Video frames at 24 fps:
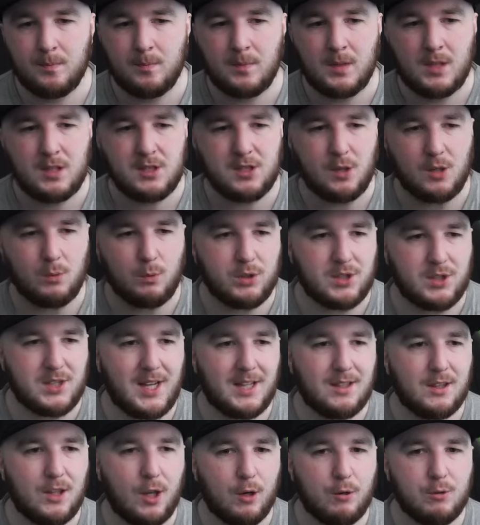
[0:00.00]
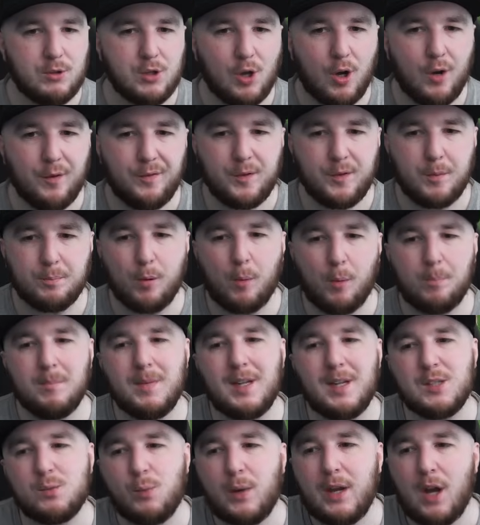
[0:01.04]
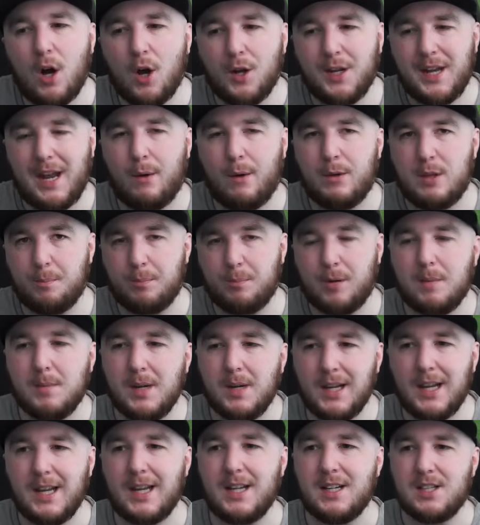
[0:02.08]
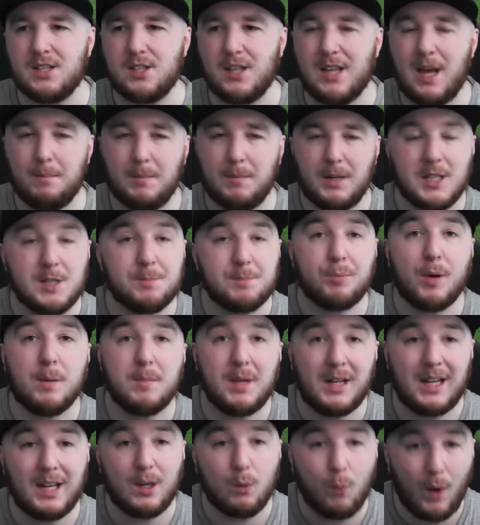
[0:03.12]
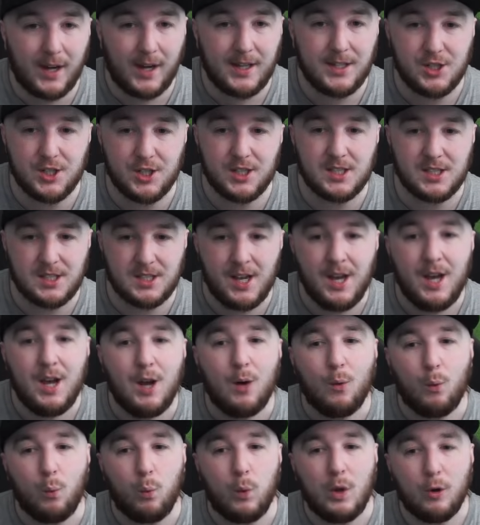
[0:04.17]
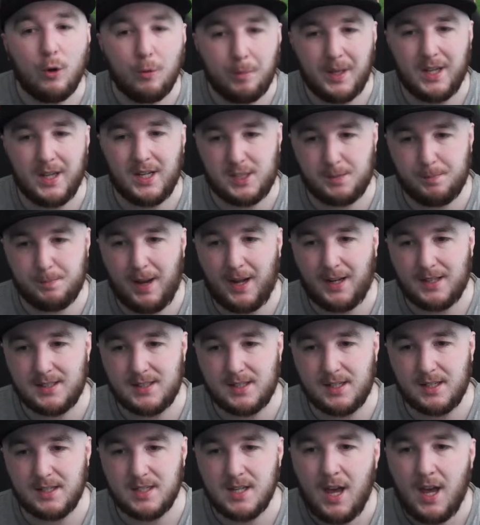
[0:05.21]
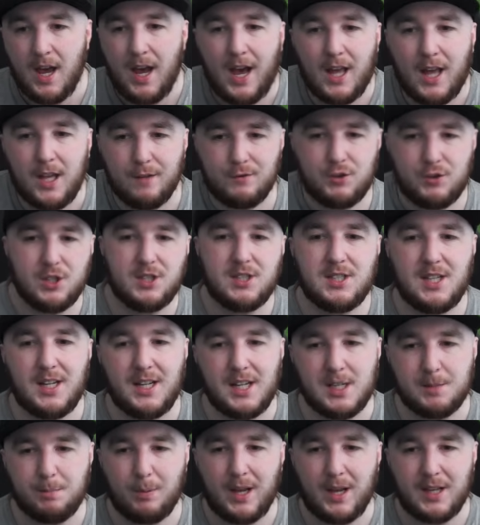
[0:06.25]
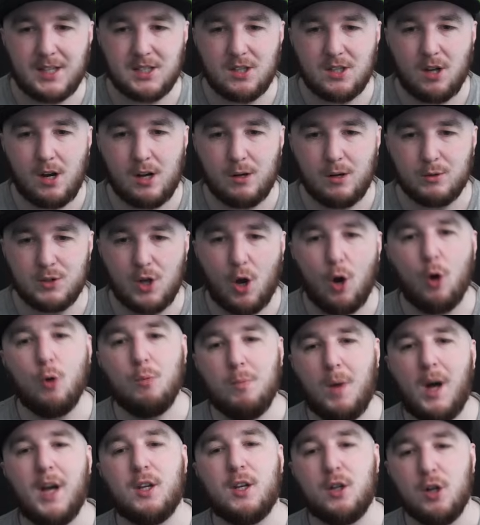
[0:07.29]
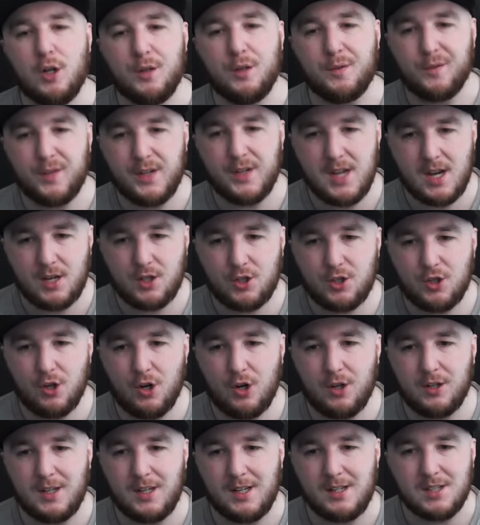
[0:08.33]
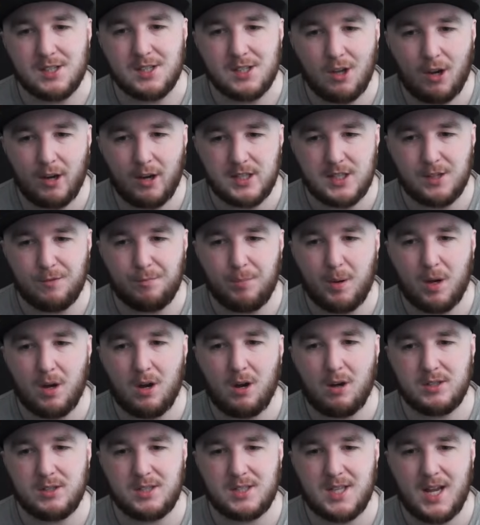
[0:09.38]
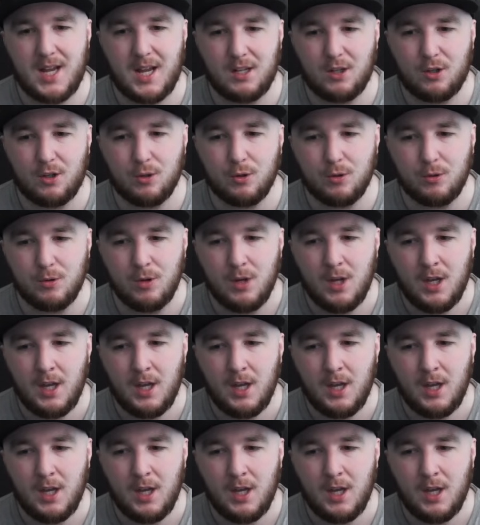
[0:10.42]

So we'll send those off. The problem is we are now in the Premier League, so that means Premier League wages will be expected. And I've just seen his play styles. Oh my God, finesse shot, incisive pass, technical.